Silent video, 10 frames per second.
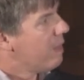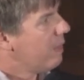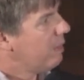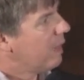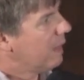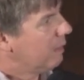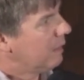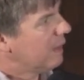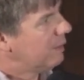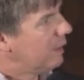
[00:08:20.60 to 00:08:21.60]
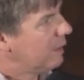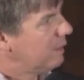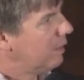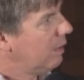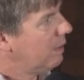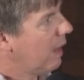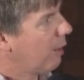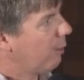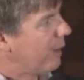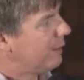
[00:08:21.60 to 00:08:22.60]
This is
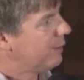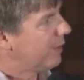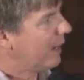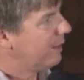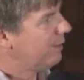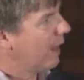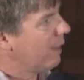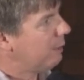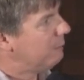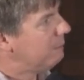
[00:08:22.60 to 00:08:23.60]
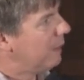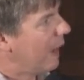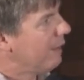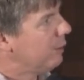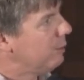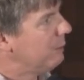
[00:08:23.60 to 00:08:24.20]
not quite as tight as the others,